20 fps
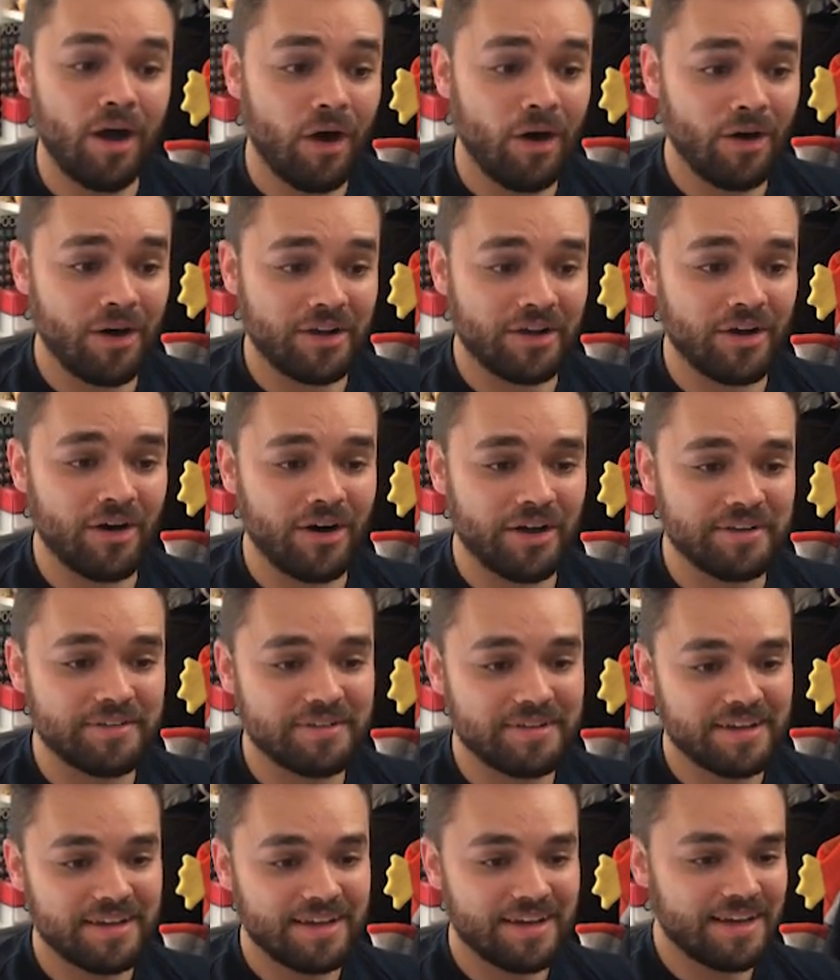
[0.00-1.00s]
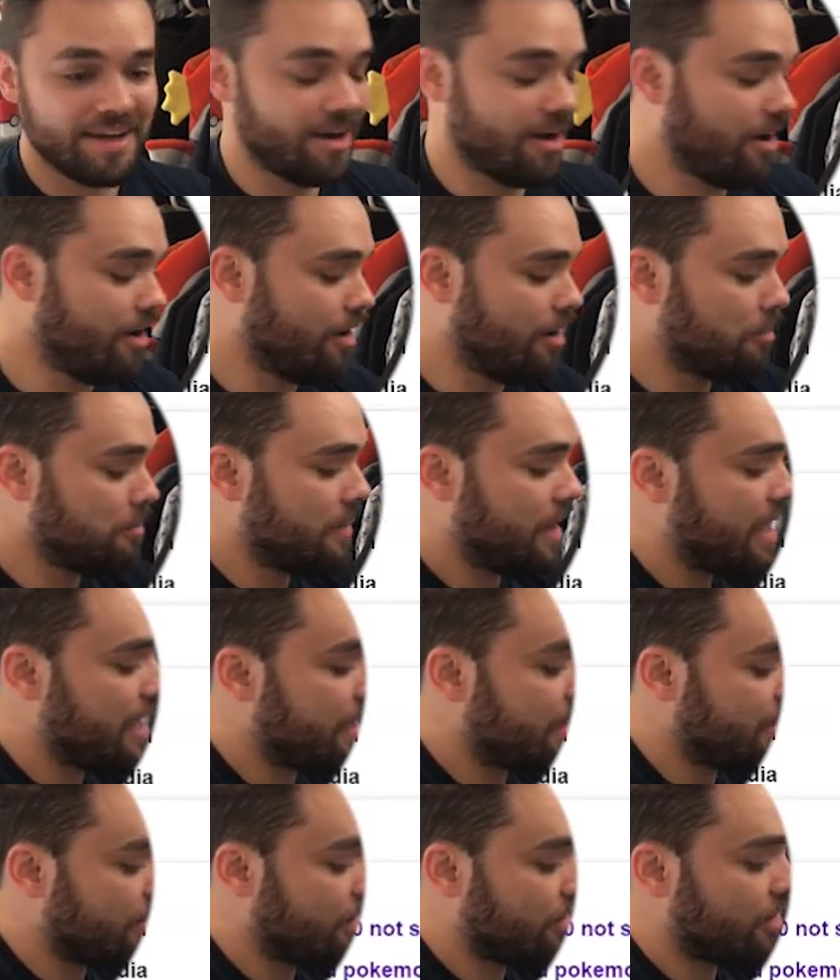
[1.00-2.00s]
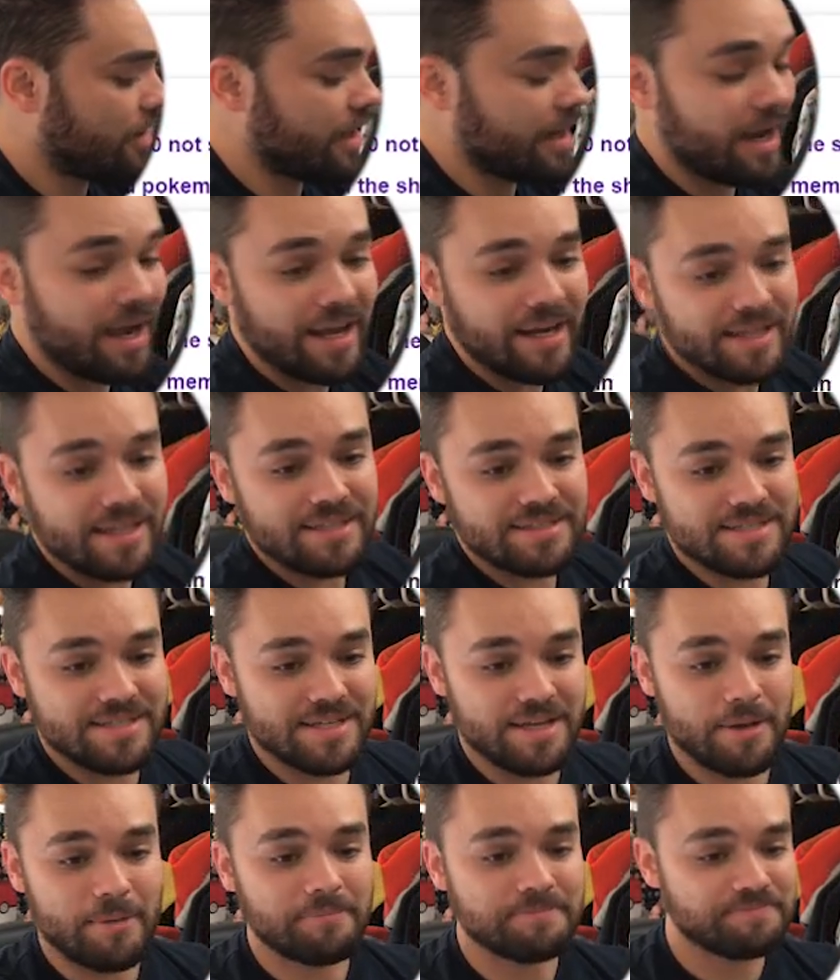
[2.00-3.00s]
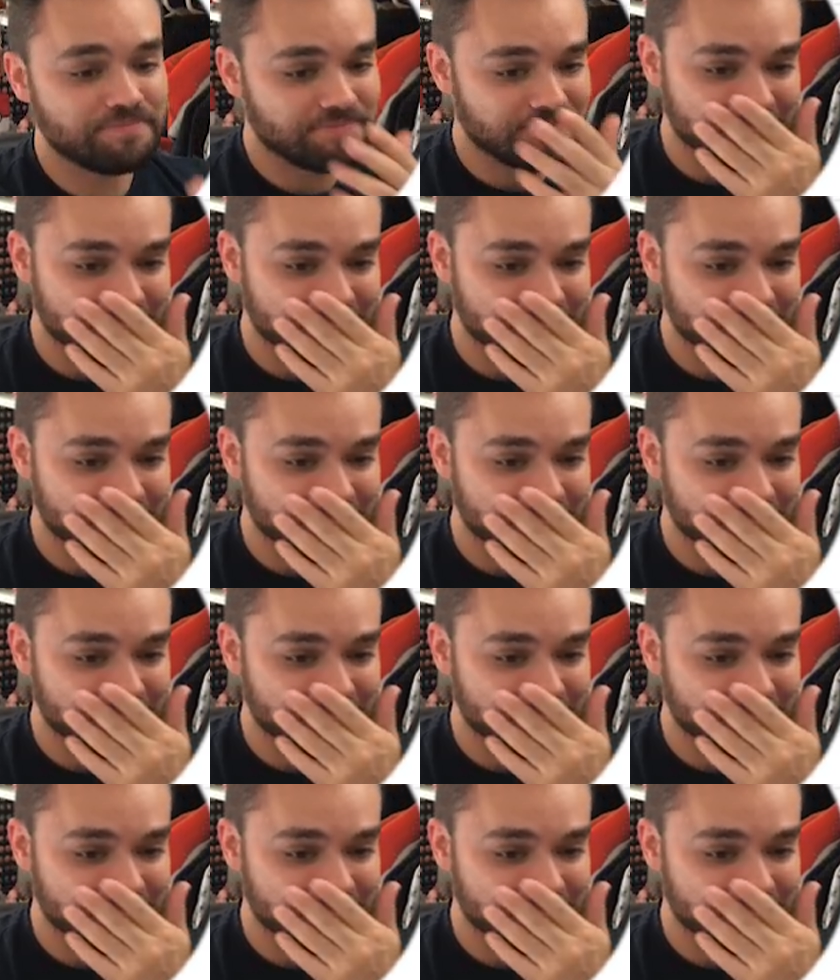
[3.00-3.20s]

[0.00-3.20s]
Oh god. Oh man, alright, I need to